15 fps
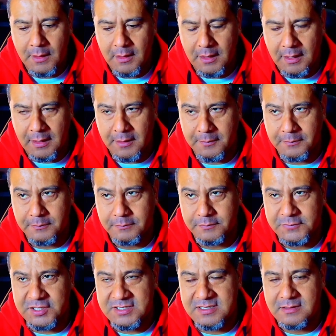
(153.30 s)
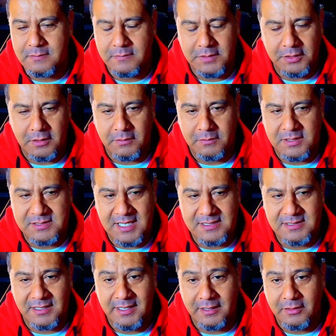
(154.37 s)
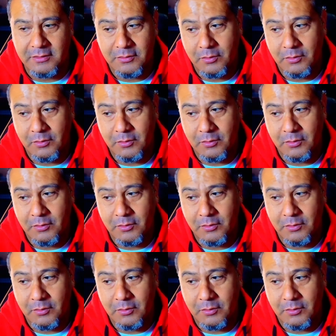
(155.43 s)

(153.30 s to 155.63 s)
Because that's a kicker.